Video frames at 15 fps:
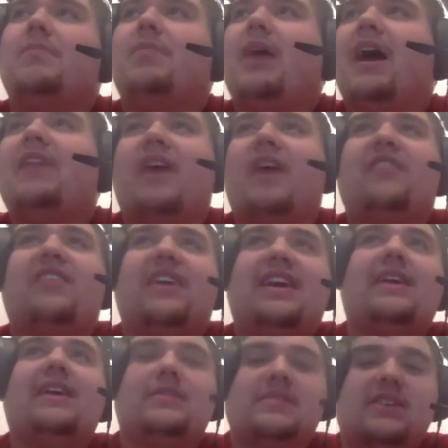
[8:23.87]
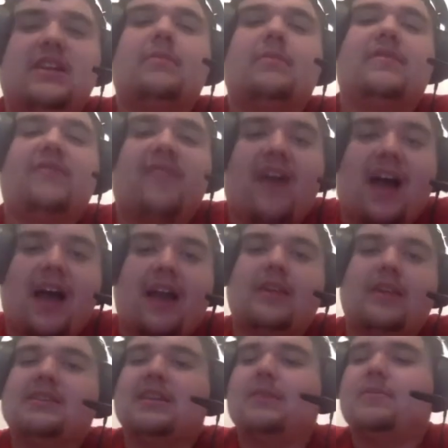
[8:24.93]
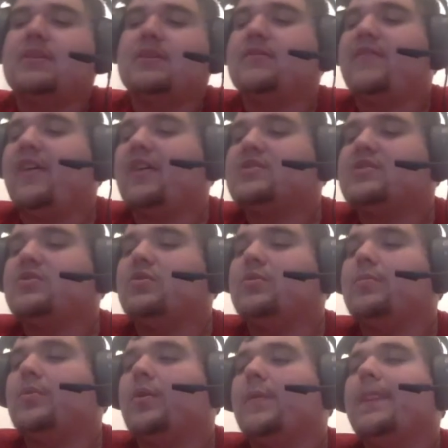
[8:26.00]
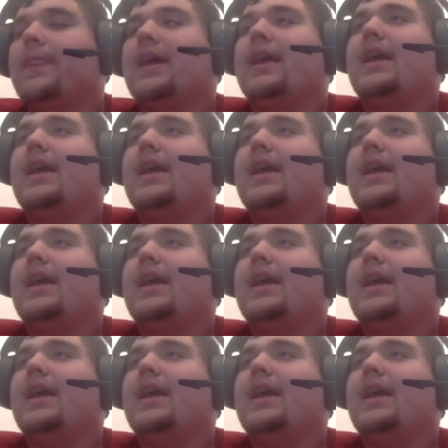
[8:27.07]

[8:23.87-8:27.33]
But I think he's going to be fine. He's going to be very suitable.